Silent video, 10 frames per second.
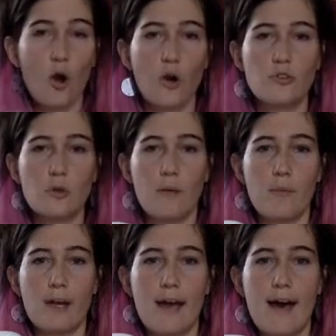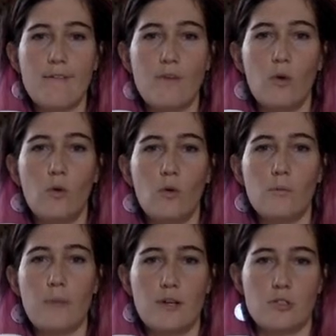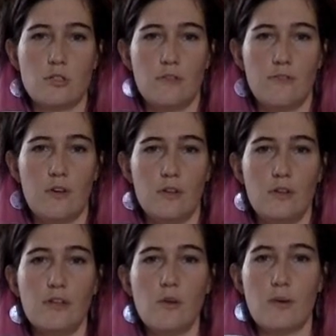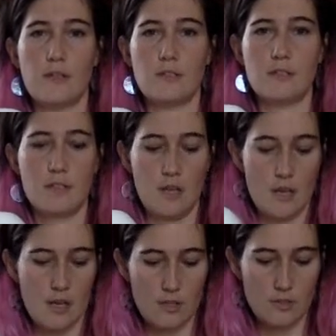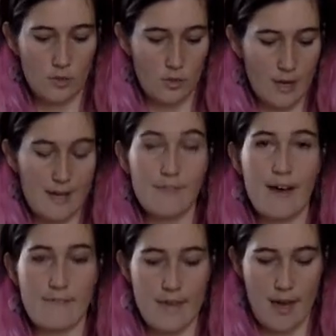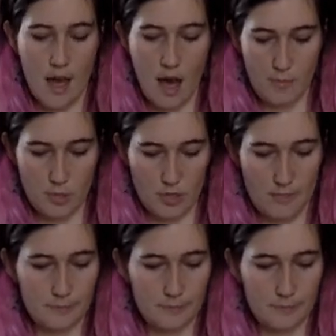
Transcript: Or do I want to have a whole bunch of little ones? So you kind of have that option.